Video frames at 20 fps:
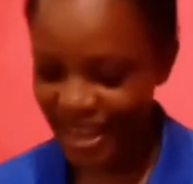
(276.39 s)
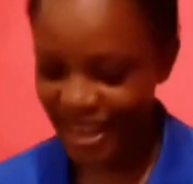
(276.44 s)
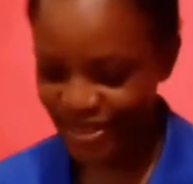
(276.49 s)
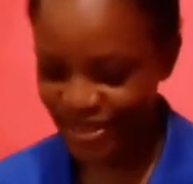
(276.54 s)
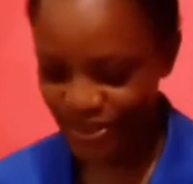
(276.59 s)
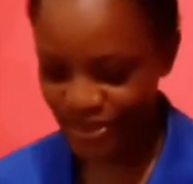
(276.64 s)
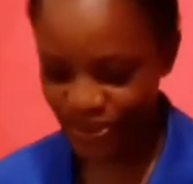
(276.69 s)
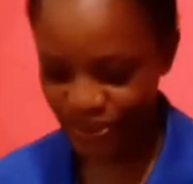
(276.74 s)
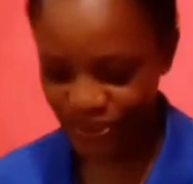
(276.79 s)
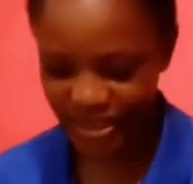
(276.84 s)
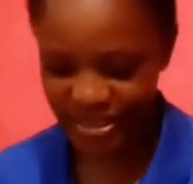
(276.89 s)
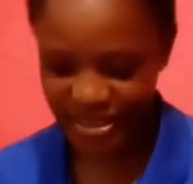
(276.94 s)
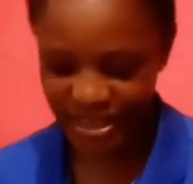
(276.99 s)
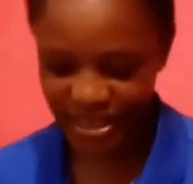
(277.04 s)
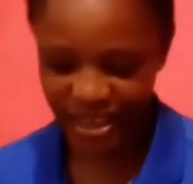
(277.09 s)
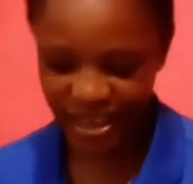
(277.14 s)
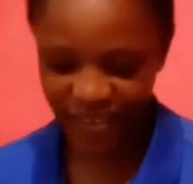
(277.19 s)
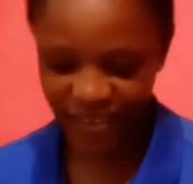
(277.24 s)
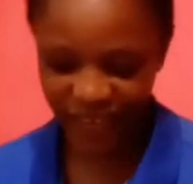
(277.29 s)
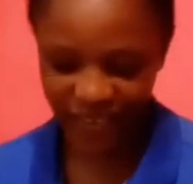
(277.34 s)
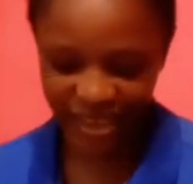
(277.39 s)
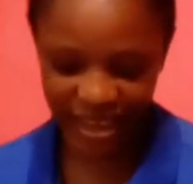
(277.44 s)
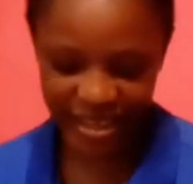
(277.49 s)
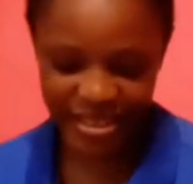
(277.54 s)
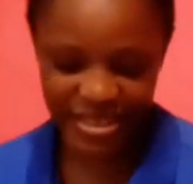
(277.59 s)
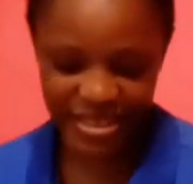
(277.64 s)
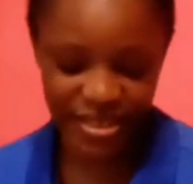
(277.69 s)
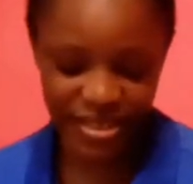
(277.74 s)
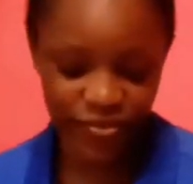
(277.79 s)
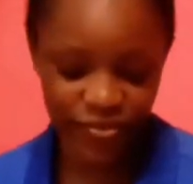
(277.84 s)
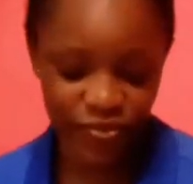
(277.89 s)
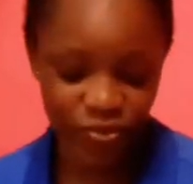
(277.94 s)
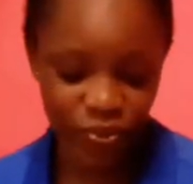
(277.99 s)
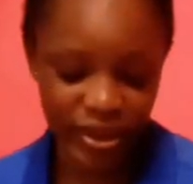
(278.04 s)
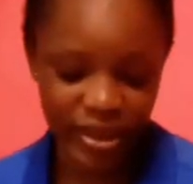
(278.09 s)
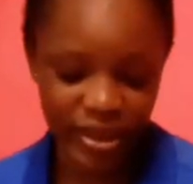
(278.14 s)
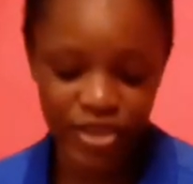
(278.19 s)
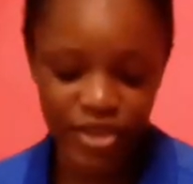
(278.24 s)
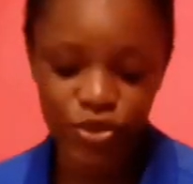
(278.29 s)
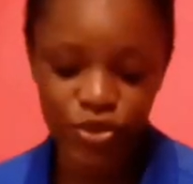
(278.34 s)
So it's a creative
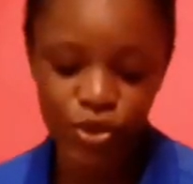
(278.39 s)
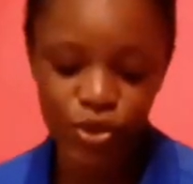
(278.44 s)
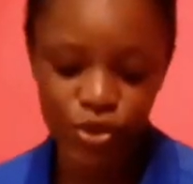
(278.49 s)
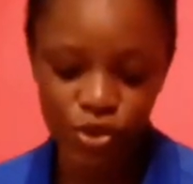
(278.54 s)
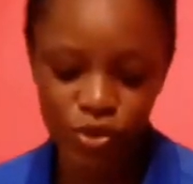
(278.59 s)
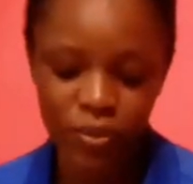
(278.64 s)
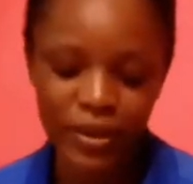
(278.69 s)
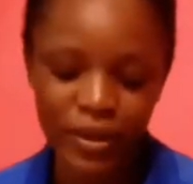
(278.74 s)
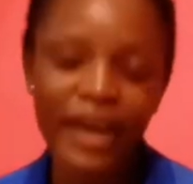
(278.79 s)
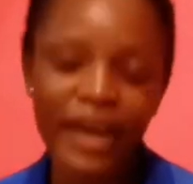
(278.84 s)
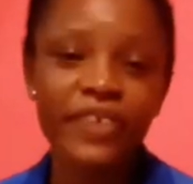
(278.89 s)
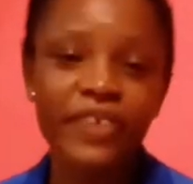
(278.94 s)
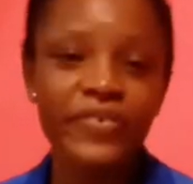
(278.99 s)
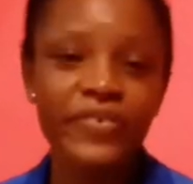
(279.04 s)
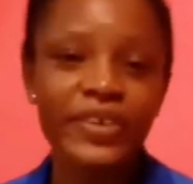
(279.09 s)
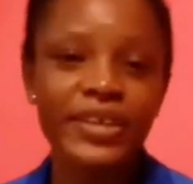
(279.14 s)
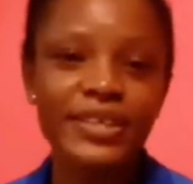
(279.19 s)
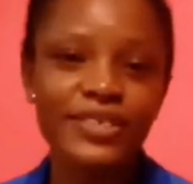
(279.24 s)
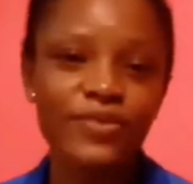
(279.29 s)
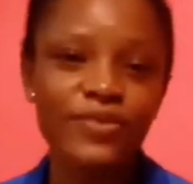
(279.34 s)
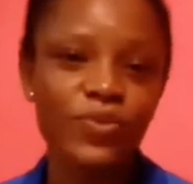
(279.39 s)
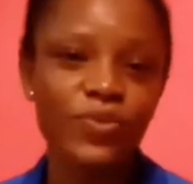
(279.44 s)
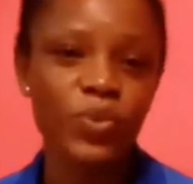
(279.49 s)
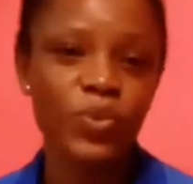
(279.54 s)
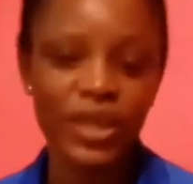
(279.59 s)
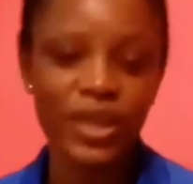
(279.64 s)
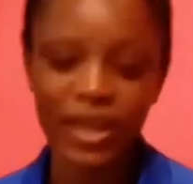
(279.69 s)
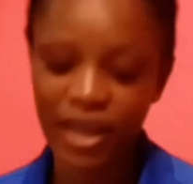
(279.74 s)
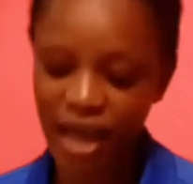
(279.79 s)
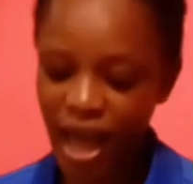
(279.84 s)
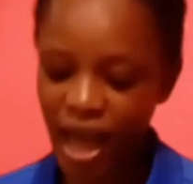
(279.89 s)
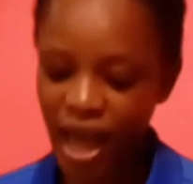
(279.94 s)
week, it's YouTube Black Creative Week,